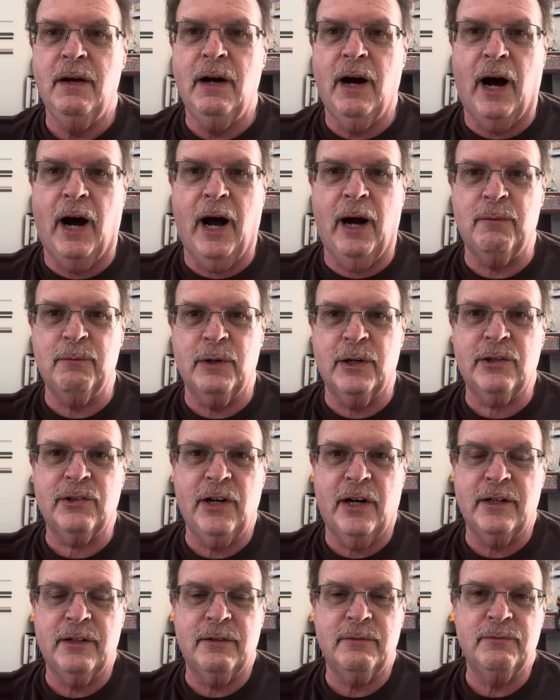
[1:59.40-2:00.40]
I'm Rick
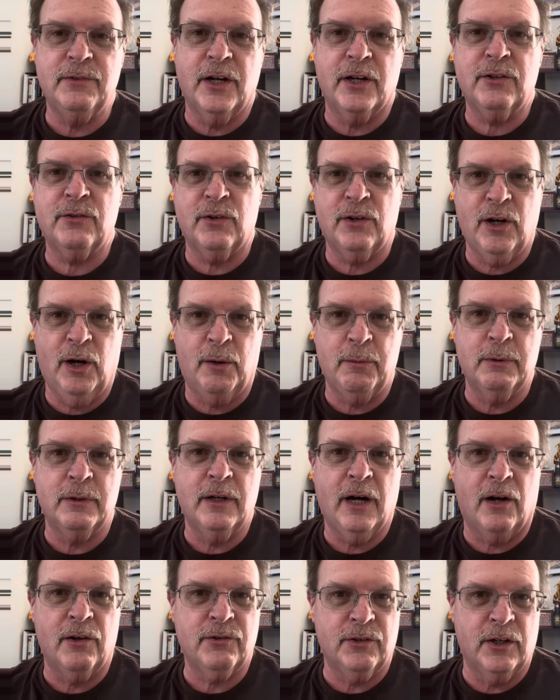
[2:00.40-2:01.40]
Snider. Thanks for coming.
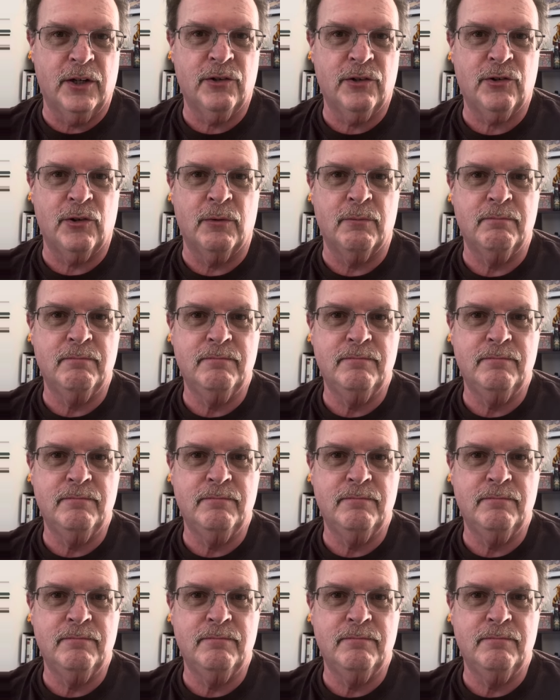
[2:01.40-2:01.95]
I'll see you soon.